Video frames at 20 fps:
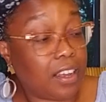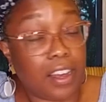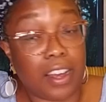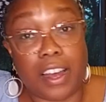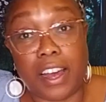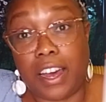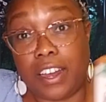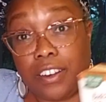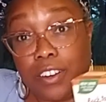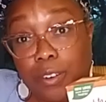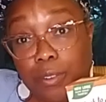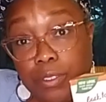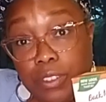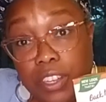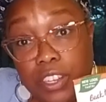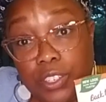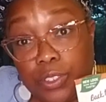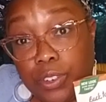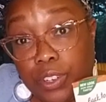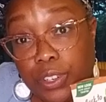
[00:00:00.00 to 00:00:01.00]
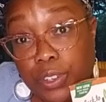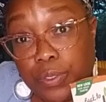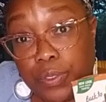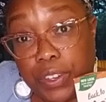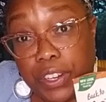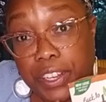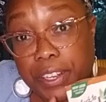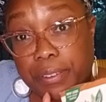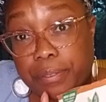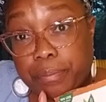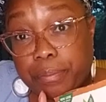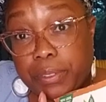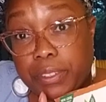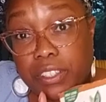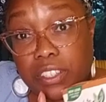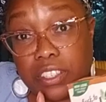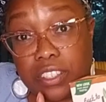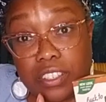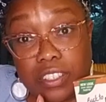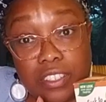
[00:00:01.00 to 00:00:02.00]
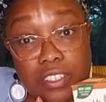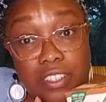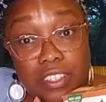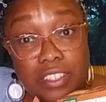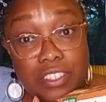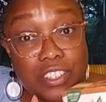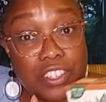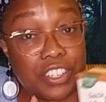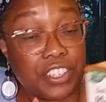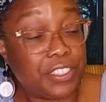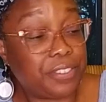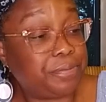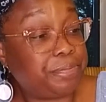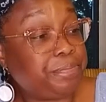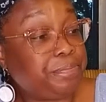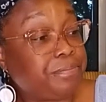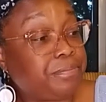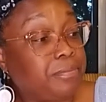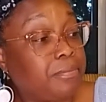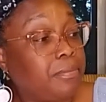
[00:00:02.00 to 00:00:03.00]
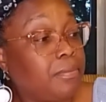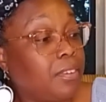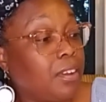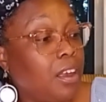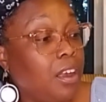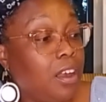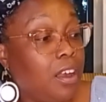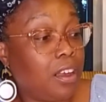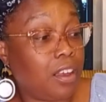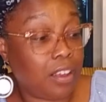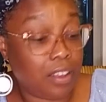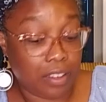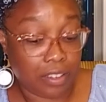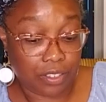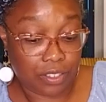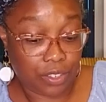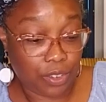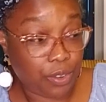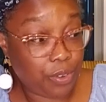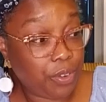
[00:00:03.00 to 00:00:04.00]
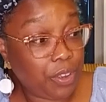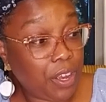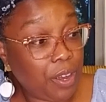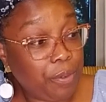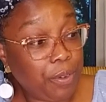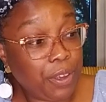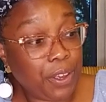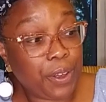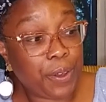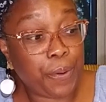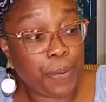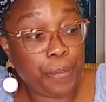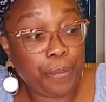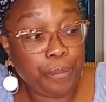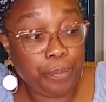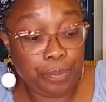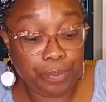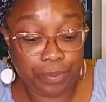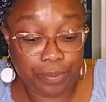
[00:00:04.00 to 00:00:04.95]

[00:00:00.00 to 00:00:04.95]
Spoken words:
I don't know what they're doing over there. But these are good. So here we go.